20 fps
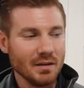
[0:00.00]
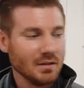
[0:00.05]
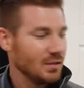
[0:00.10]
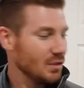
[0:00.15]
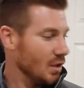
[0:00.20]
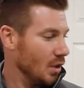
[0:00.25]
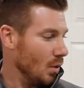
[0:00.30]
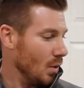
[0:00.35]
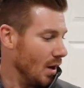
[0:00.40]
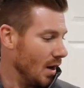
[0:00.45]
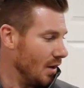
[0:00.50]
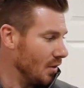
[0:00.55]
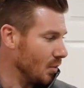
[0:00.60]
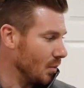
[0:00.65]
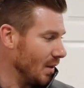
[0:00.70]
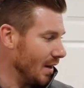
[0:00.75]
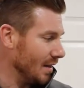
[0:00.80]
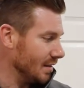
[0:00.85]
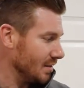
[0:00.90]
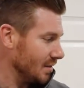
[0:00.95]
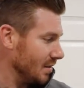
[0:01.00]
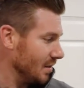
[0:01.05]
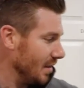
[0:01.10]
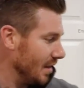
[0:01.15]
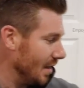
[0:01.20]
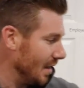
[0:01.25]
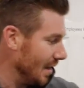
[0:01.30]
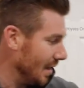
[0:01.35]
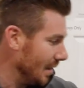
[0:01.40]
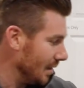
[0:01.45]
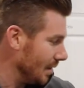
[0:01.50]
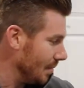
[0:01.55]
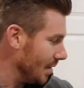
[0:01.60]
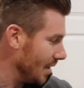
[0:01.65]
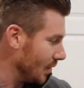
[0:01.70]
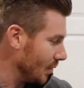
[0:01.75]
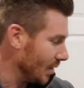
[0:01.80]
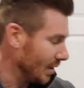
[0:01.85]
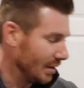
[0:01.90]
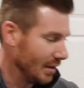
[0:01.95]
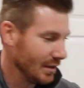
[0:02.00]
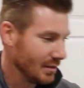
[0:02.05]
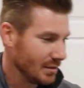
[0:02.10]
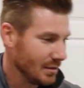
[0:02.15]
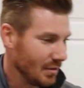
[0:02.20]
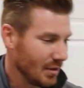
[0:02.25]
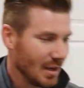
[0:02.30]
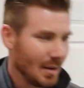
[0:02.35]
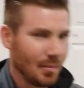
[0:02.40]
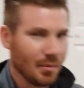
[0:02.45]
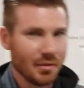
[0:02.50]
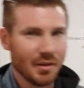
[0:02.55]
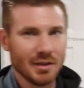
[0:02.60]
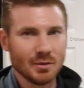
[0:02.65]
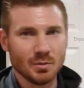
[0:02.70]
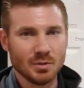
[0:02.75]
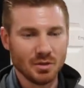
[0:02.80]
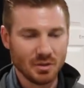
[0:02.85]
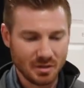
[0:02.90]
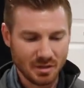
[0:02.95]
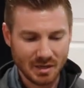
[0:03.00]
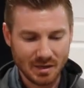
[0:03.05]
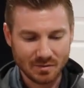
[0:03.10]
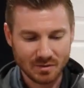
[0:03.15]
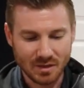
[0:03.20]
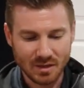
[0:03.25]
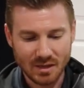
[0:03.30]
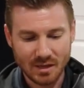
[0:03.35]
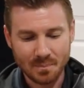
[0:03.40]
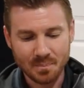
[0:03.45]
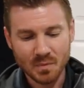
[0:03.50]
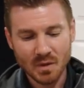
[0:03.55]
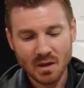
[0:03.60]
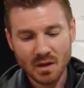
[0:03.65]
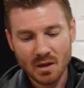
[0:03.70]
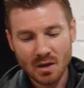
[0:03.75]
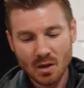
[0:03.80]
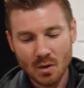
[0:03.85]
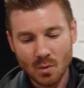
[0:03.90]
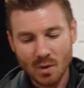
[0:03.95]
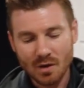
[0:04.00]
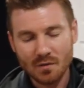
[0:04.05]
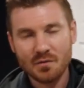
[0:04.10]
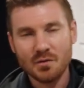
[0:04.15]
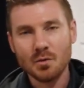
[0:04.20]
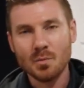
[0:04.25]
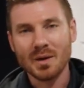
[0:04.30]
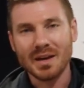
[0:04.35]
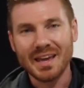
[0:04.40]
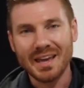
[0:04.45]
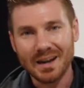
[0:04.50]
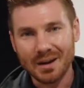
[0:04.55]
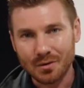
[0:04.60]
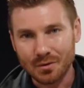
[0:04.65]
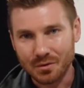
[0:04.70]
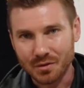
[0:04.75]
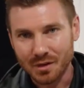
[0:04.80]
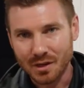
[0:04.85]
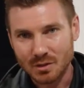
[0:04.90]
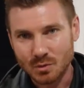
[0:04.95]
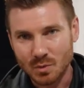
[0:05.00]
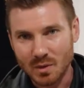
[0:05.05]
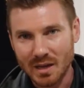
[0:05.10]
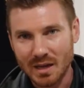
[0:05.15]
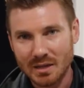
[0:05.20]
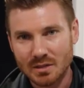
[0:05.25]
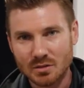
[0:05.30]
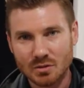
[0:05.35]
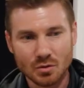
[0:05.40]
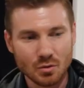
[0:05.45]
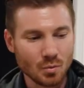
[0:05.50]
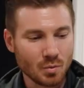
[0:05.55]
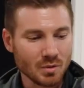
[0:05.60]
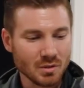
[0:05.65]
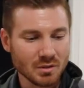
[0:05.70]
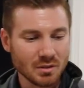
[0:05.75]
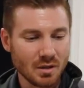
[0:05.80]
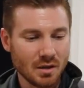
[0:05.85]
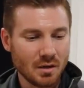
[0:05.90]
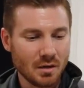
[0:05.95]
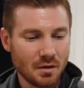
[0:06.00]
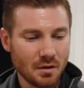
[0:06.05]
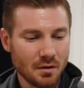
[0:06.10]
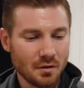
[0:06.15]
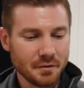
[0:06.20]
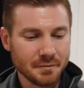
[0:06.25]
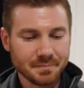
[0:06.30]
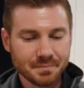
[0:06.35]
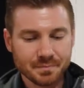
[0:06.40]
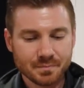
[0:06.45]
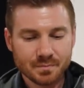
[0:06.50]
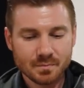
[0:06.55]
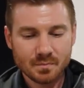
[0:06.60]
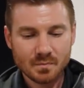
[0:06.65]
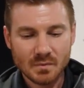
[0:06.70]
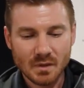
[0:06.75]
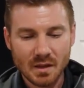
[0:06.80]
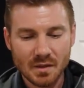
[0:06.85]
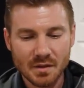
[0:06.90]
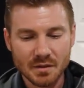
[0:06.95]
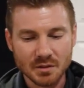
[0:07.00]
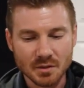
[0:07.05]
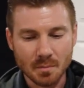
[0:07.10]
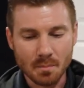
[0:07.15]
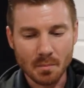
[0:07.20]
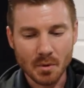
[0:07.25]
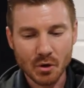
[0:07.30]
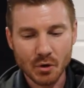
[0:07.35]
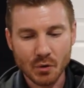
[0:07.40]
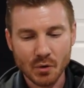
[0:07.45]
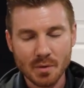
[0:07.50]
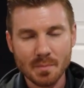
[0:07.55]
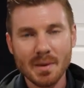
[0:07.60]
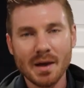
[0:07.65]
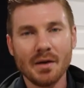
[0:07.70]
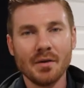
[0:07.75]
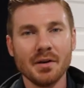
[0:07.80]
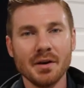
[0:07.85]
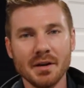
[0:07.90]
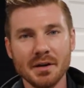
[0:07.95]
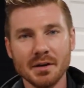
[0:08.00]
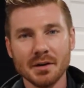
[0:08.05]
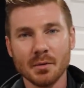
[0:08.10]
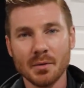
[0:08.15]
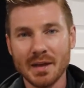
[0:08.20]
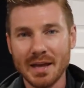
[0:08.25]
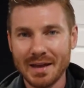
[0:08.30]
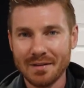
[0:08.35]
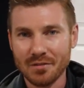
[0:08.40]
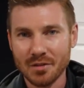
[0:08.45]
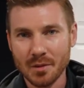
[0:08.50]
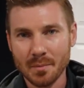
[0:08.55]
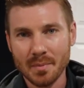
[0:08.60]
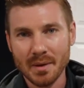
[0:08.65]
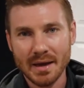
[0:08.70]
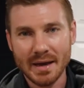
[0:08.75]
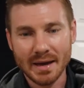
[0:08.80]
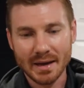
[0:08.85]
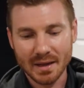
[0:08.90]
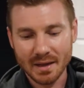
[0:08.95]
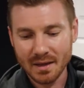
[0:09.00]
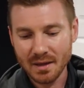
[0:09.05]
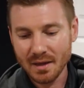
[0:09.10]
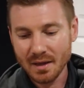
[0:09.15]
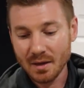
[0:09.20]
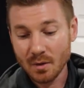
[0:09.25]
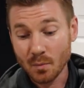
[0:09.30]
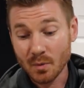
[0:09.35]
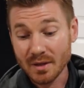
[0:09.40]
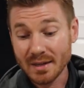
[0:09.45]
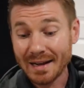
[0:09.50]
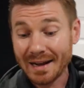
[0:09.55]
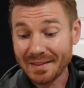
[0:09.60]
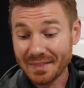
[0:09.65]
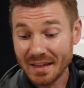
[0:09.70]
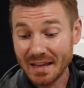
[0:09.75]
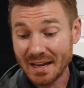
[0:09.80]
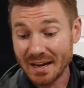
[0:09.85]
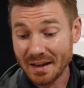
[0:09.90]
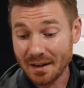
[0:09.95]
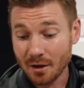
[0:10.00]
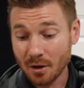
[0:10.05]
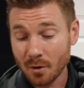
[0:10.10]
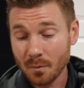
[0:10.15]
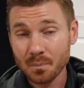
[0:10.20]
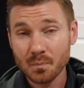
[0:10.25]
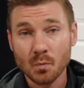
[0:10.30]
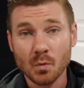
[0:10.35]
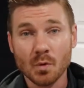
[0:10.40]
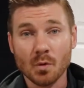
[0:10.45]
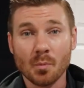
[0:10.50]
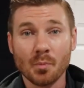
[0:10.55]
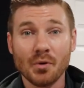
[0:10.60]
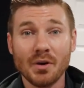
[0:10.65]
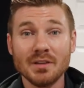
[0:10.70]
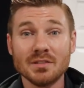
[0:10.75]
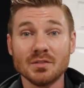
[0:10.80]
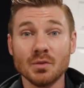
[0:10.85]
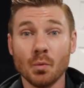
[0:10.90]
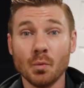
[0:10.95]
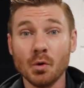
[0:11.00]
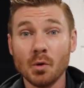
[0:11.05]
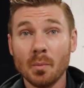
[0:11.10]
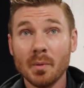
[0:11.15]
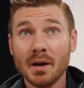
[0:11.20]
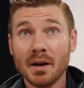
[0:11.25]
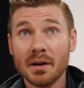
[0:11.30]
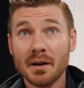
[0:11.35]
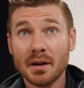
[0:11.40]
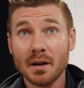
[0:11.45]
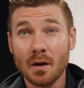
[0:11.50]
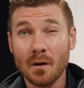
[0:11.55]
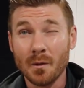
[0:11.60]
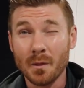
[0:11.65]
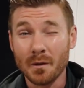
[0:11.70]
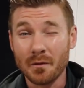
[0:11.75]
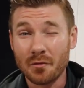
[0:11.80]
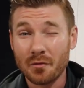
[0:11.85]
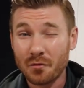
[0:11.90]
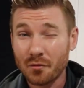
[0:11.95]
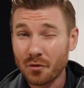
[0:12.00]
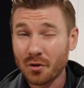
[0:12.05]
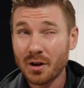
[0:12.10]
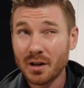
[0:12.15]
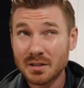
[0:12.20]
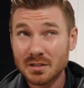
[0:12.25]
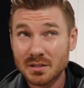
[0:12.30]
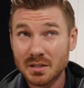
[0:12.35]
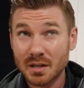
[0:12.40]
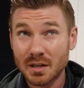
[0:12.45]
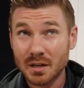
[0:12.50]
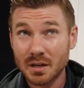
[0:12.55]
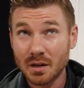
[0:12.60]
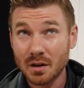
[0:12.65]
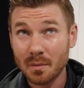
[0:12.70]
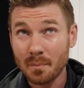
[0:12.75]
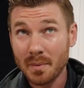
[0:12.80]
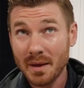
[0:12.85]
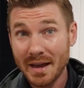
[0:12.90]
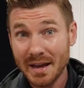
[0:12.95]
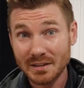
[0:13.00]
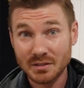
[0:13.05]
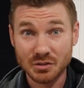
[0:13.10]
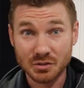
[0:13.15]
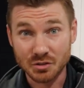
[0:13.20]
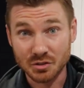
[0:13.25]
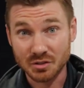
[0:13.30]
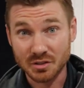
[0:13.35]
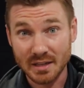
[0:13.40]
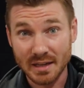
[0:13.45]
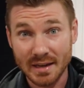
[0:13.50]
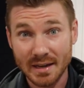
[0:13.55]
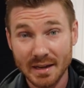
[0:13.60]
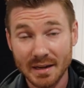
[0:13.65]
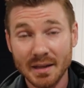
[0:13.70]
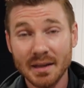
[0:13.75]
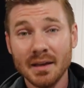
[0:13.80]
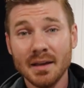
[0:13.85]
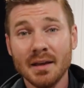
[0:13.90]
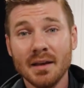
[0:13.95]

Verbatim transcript: So otherwise today, I made a quick list of a couple things we took care of today. We had a few mechanical things we had to resolve. There's a Mercury Mountaineer we have in the back. We got that out. We replaced the wheel bearing on the front passenger side.